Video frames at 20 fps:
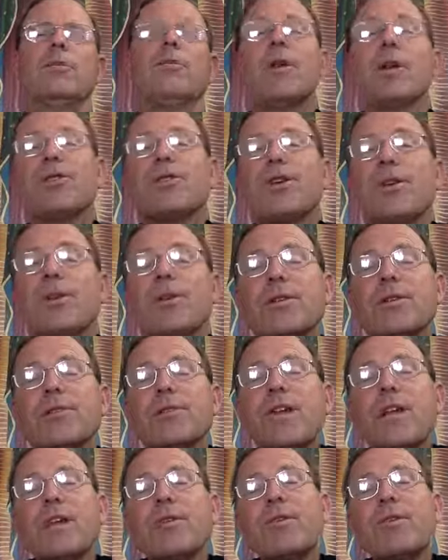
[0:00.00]
So, in a certain
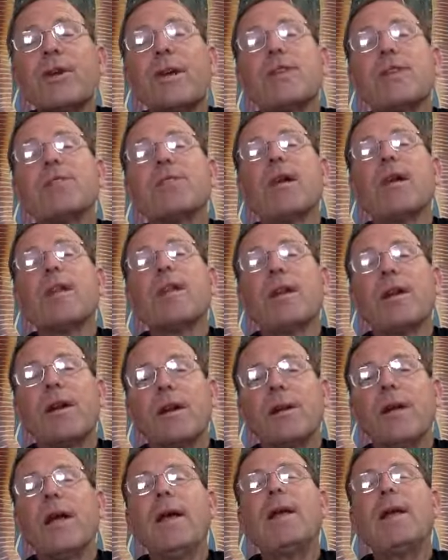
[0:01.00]
sense, we can say that
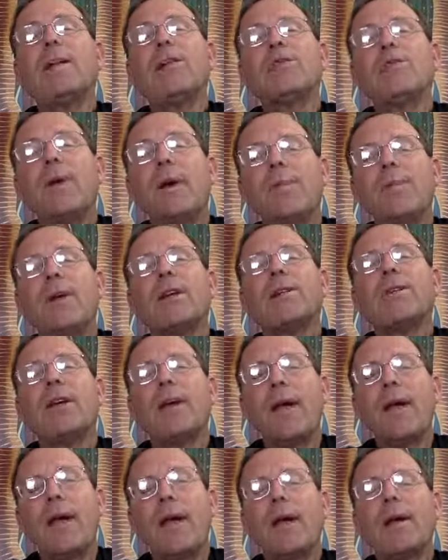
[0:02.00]
Our Lady is weeping
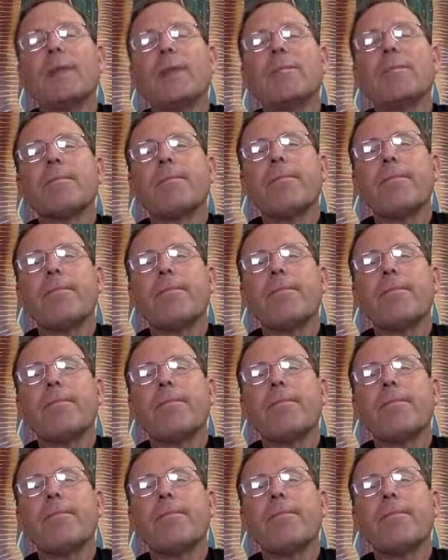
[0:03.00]
today